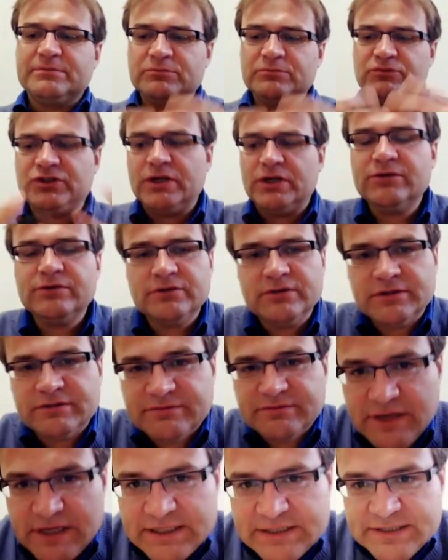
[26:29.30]
give some
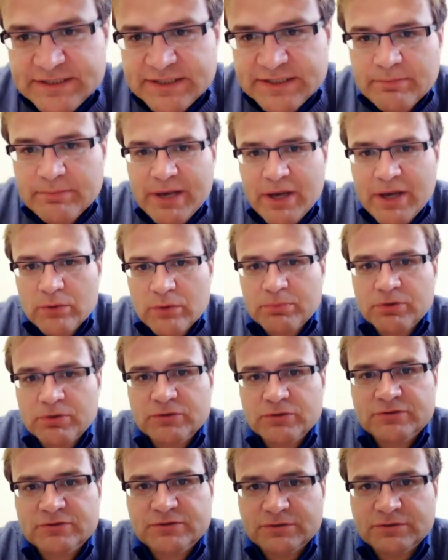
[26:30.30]
general advice
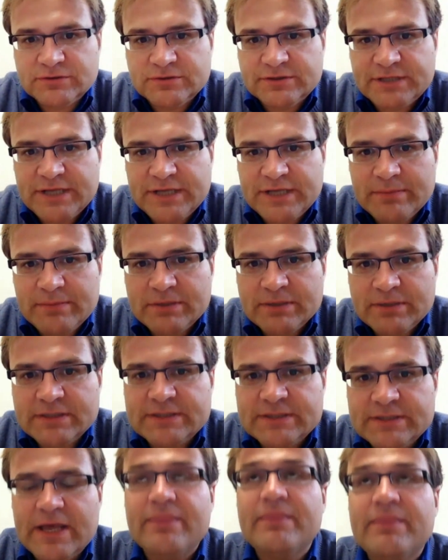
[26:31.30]
about personal
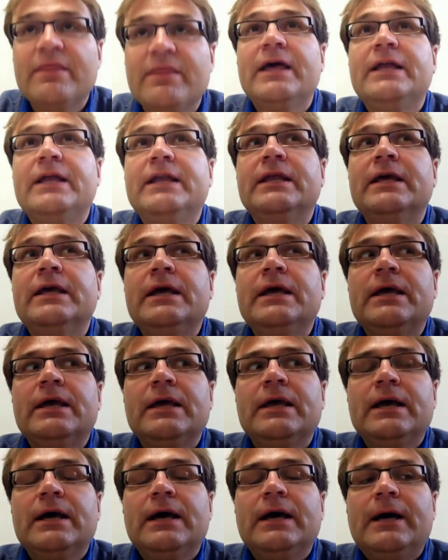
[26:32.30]
statements, and
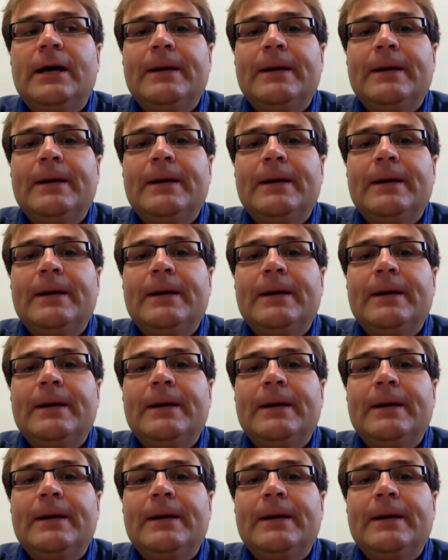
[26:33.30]
then